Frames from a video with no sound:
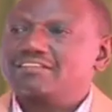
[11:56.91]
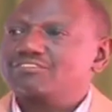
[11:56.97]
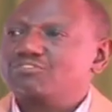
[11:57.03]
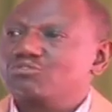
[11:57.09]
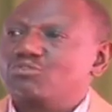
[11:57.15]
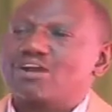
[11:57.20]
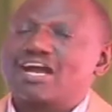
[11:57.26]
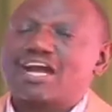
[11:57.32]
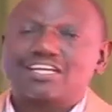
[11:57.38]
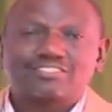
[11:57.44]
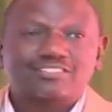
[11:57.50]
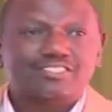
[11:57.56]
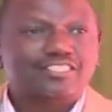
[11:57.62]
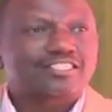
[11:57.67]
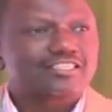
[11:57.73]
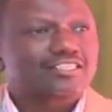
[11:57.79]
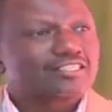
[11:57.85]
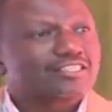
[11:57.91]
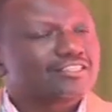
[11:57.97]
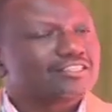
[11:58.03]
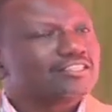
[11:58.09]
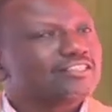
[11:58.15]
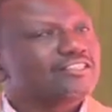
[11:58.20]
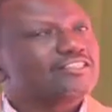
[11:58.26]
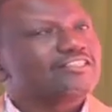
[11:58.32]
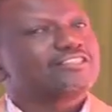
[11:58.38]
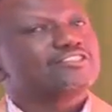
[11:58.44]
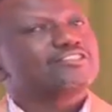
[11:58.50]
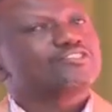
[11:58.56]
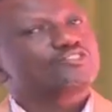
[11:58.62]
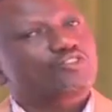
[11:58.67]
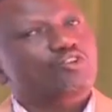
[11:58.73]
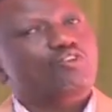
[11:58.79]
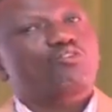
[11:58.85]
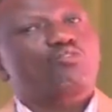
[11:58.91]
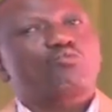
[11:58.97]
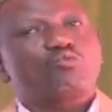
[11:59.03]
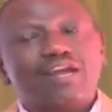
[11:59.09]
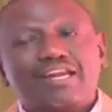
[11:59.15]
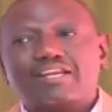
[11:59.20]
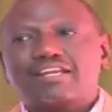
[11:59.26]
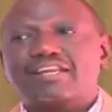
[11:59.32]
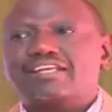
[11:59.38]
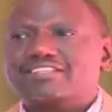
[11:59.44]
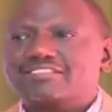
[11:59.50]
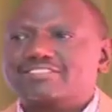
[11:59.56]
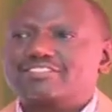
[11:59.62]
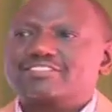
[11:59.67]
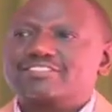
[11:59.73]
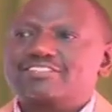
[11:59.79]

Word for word: to ask, so when is